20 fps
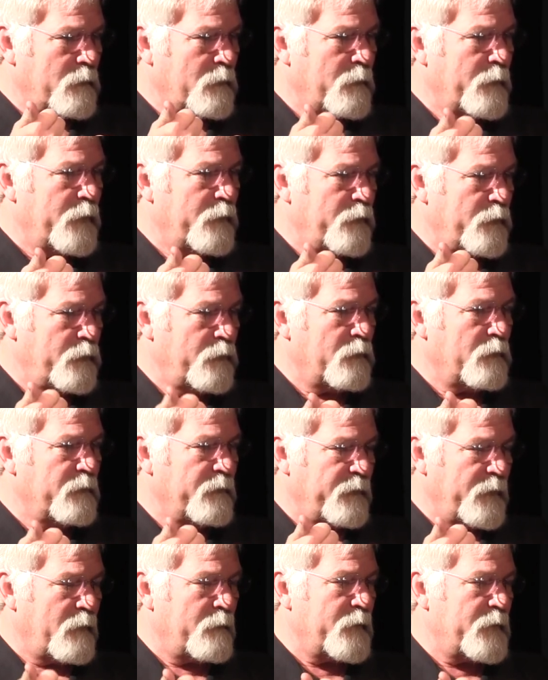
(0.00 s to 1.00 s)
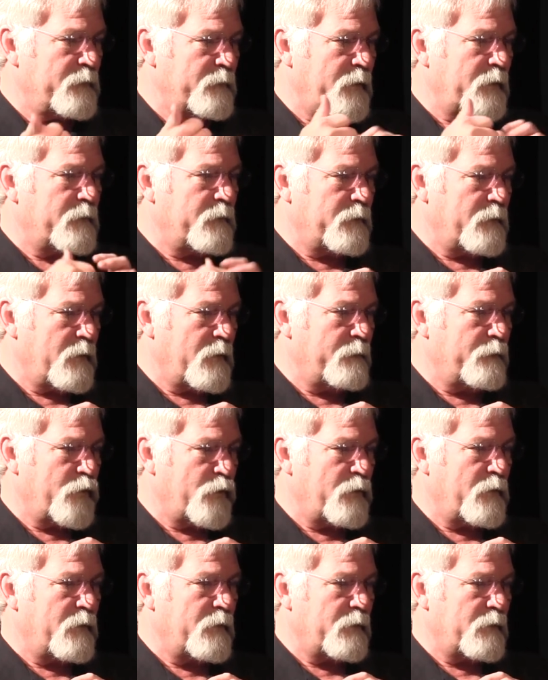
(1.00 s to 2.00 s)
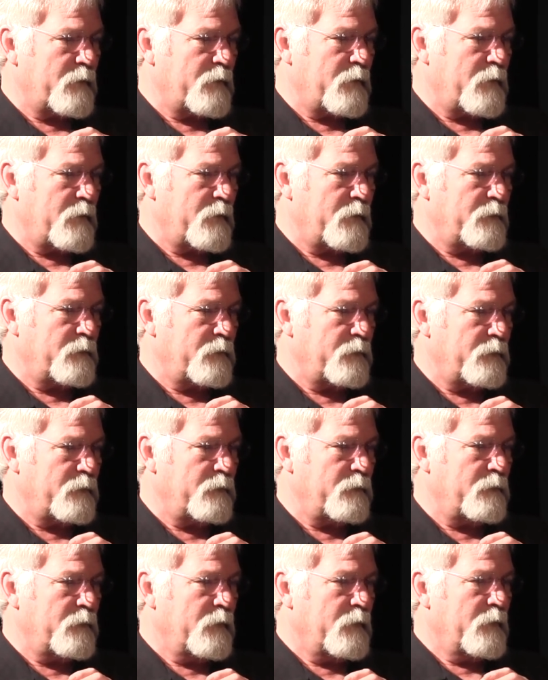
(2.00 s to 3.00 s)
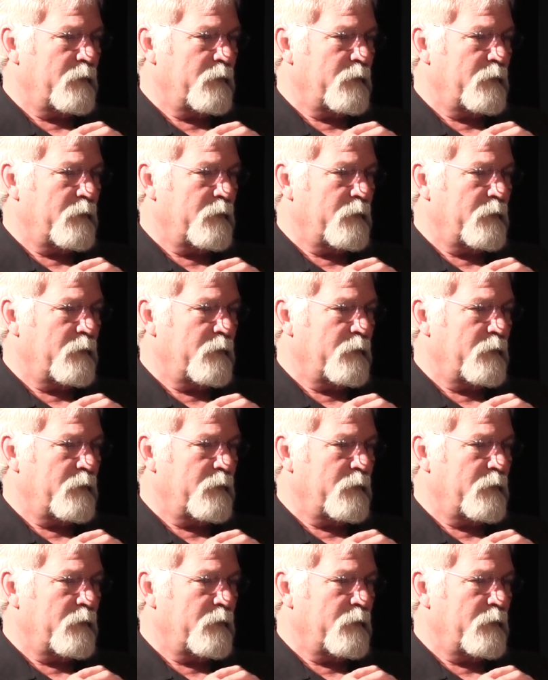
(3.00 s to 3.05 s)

Urban Renewal Development Director Don Burt uh, to